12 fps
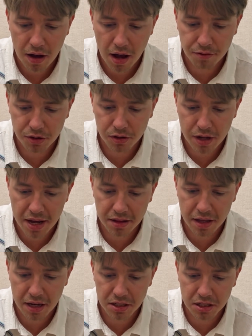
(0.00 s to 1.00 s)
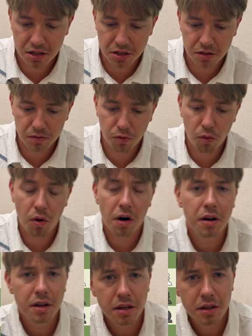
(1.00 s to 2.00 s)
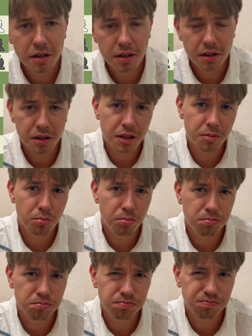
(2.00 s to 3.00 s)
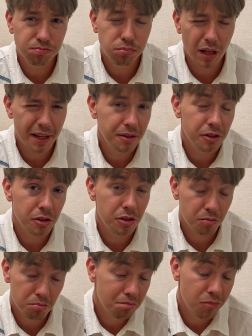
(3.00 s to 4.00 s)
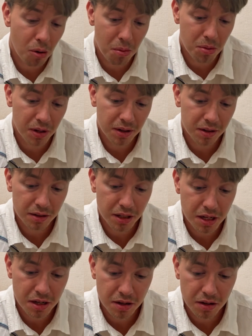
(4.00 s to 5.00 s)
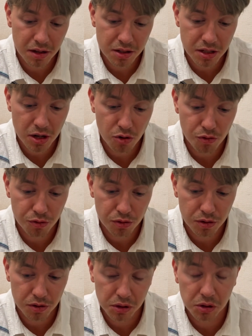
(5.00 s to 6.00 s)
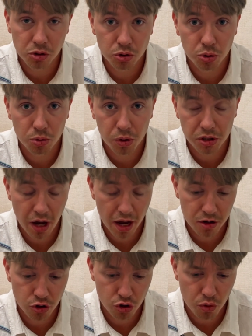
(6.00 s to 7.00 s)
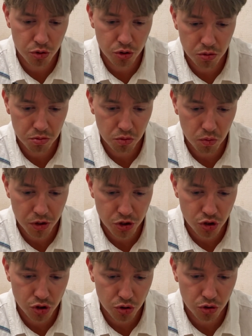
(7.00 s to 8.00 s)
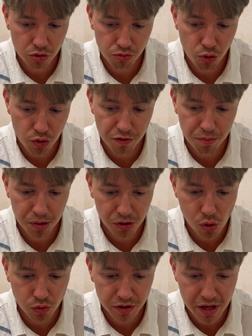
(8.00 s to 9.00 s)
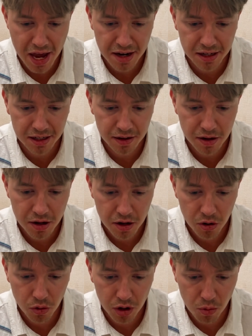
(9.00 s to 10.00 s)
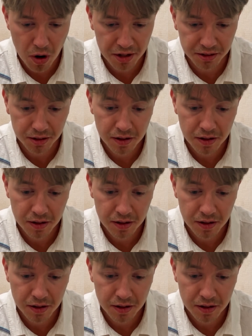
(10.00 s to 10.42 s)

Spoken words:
after knight takes c4, he blundered, probably. He, instead of doing what I showed you, which could have prolonged the agony, rook e1,